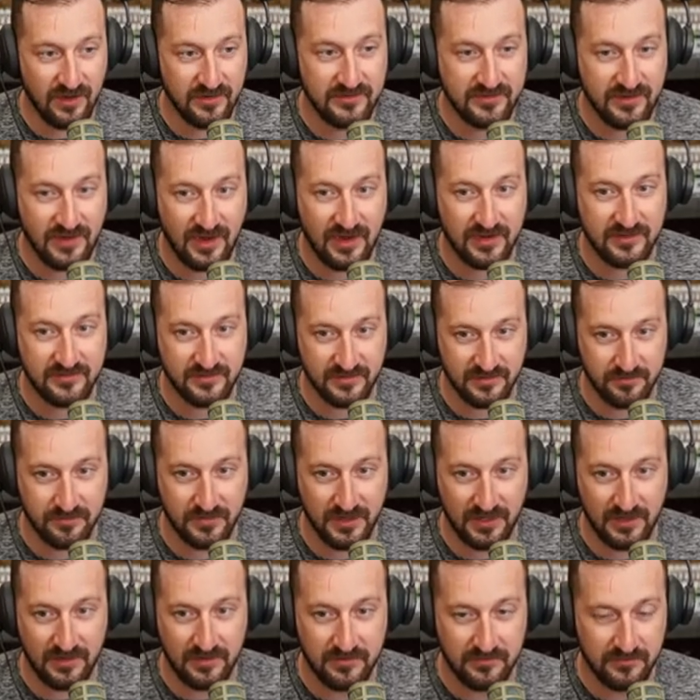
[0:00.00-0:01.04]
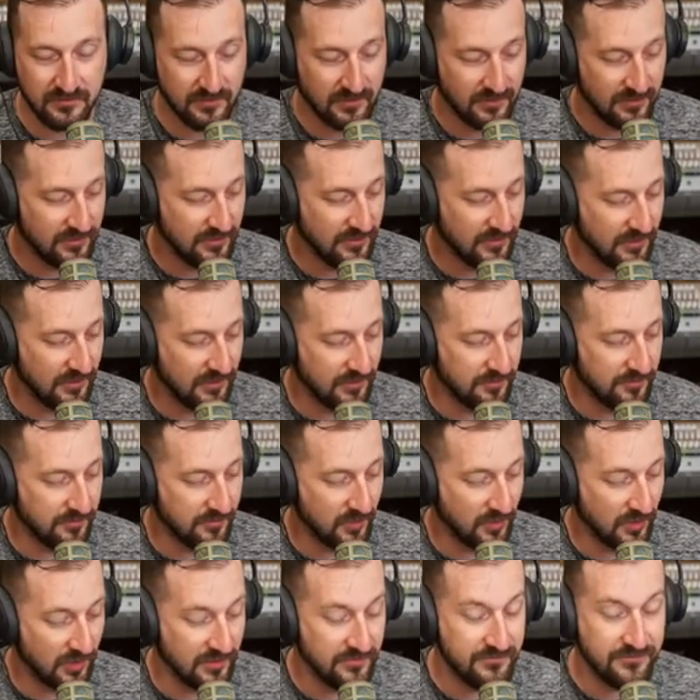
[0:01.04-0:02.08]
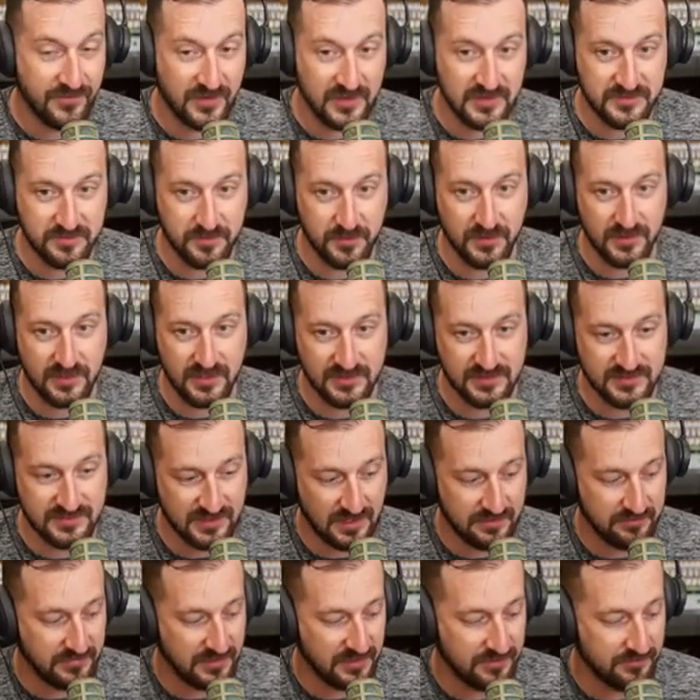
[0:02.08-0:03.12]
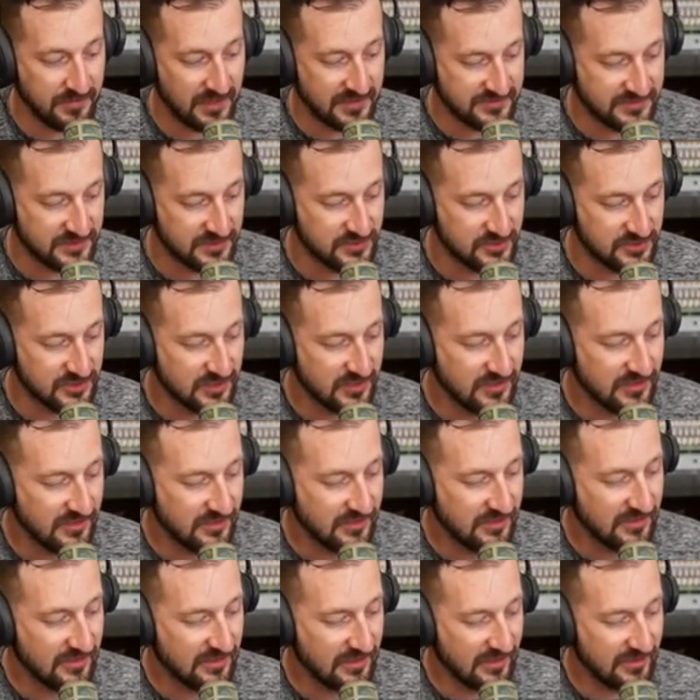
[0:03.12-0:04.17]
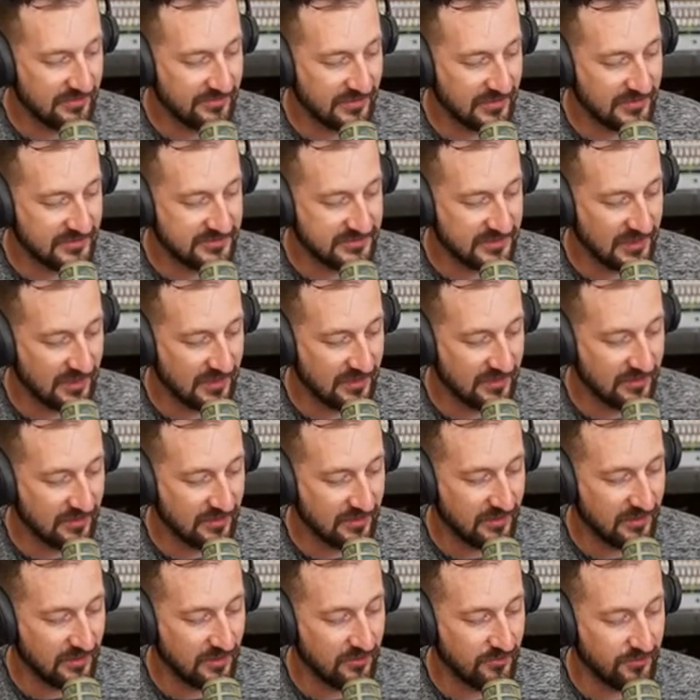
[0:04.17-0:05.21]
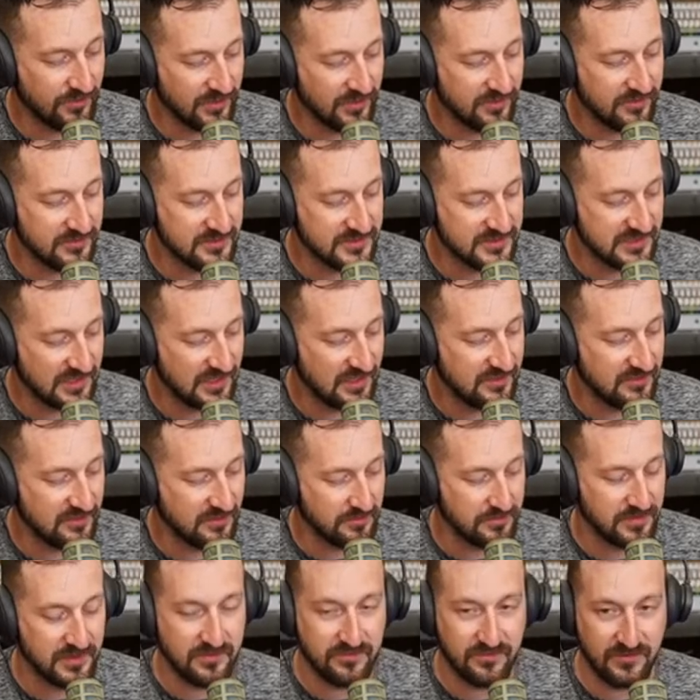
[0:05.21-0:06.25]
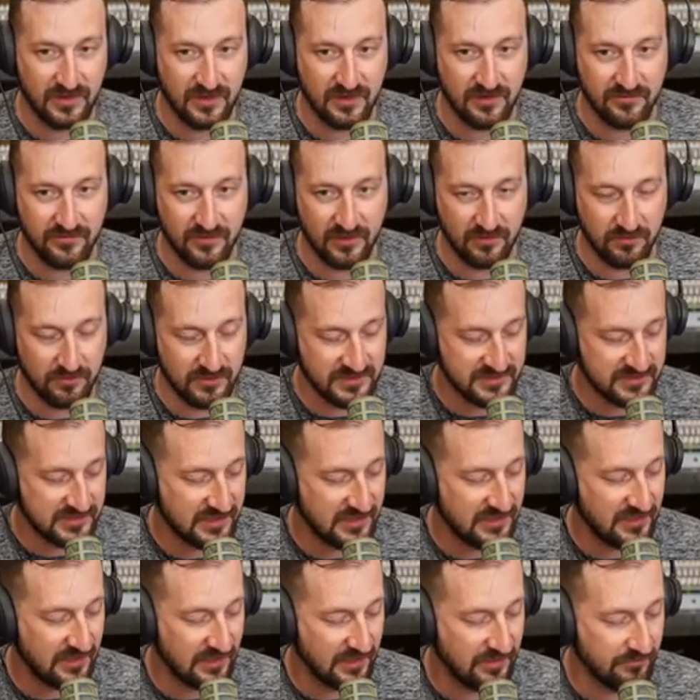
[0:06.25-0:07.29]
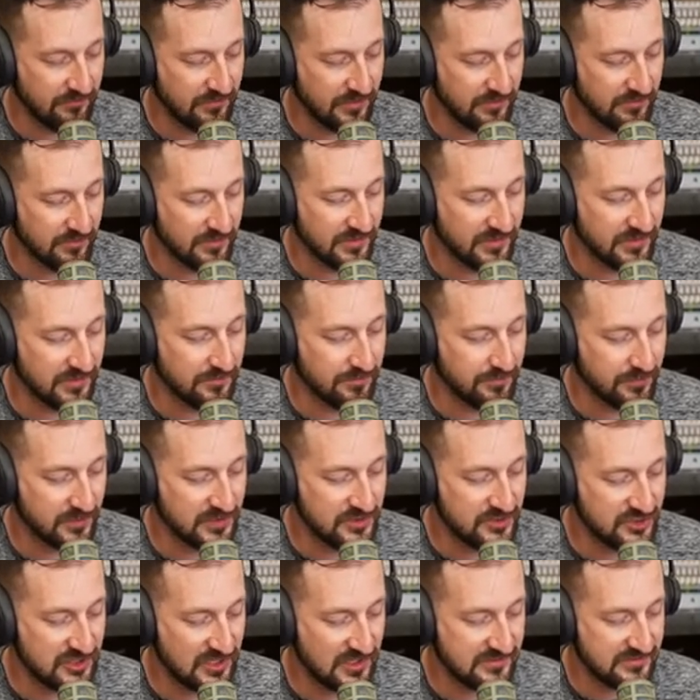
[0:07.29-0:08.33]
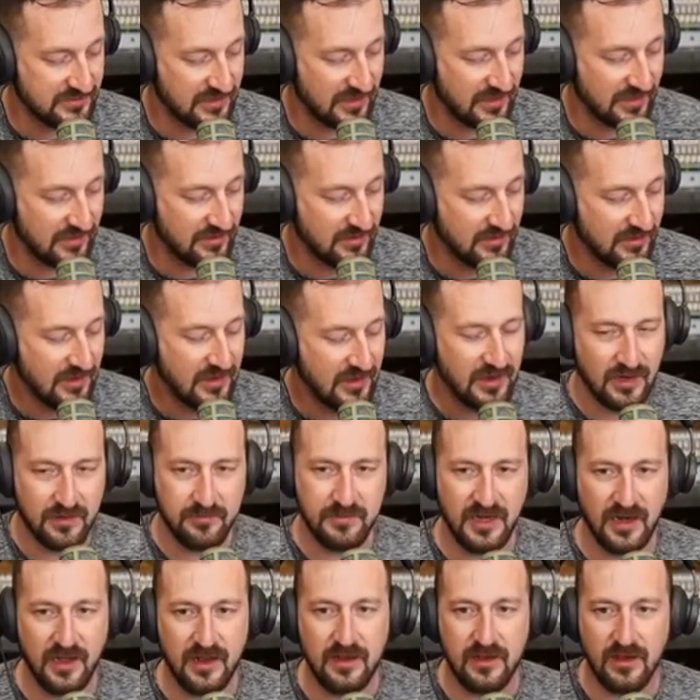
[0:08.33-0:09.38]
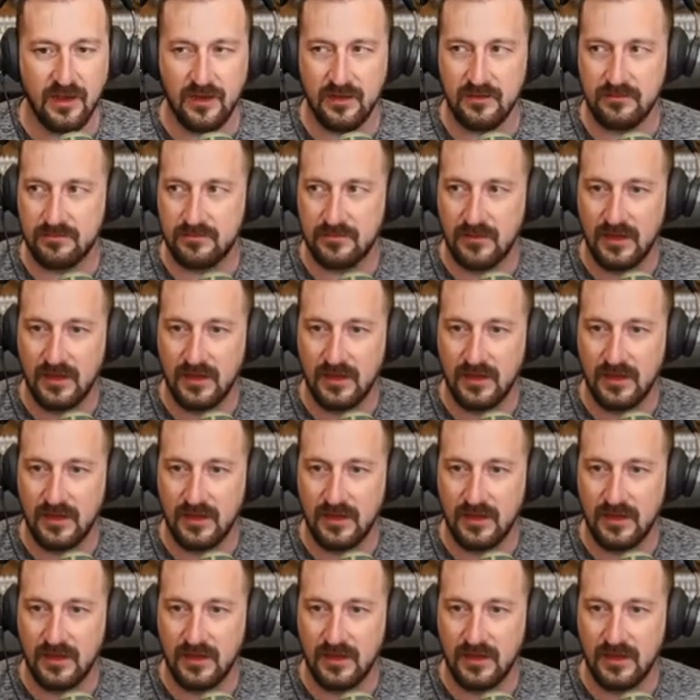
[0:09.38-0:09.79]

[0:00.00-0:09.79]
contacted me on Facebook and sent me a message. And they said, we understand you're a big fan of our whiskey and we really appreciate that. I mean, I